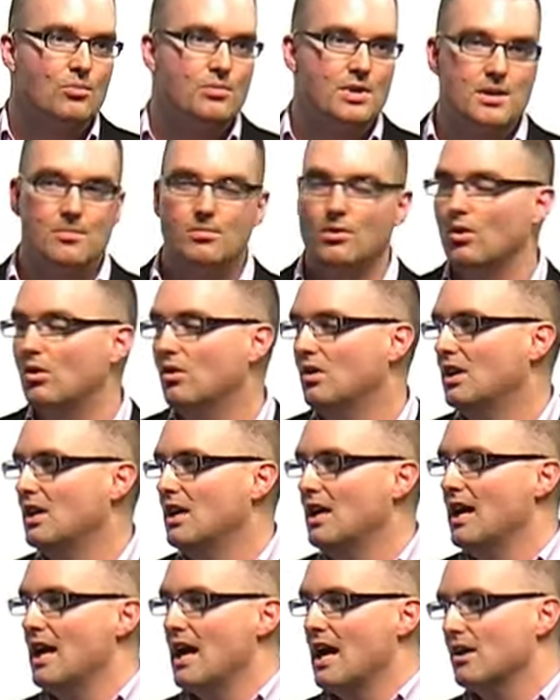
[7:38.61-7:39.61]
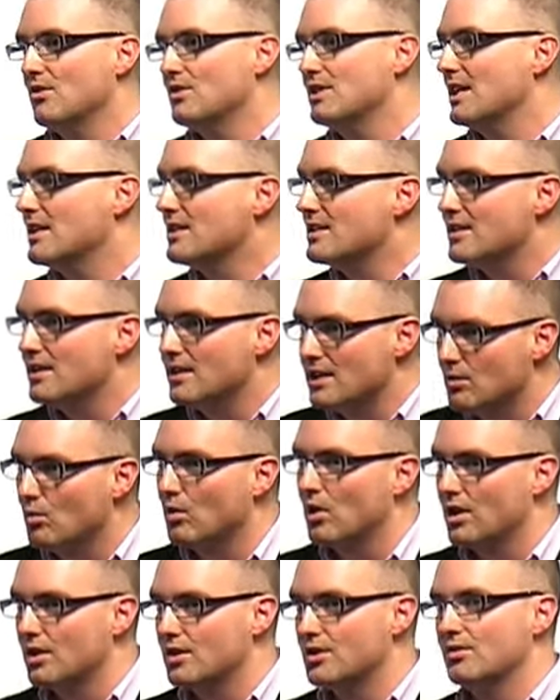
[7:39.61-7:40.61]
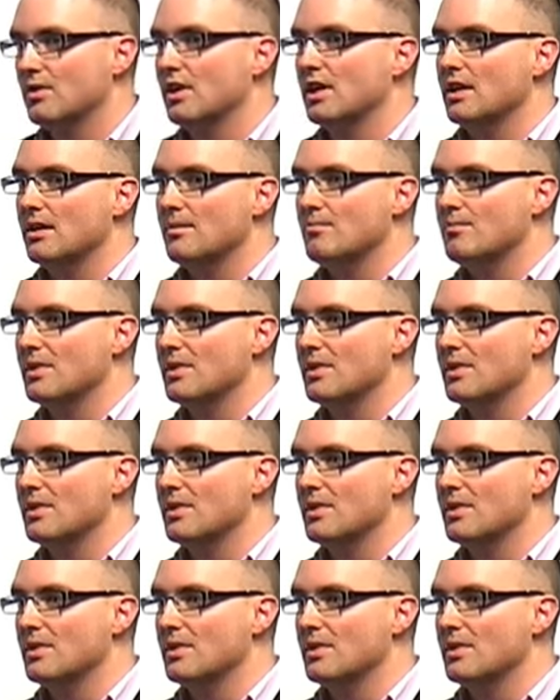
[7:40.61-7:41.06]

people how density worked, really,